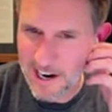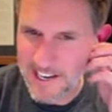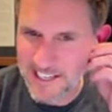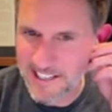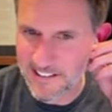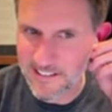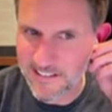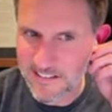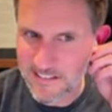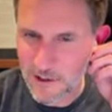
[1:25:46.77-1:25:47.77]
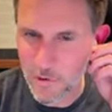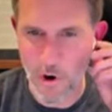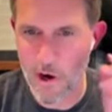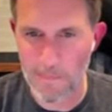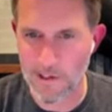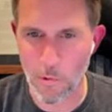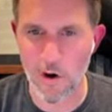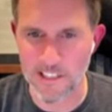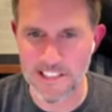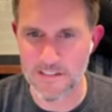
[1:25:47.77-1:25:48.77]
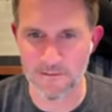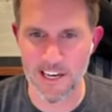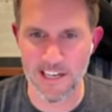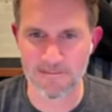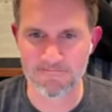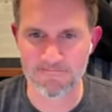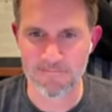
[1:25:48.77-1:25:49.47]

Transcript: I didn't grow up like wanting to fly.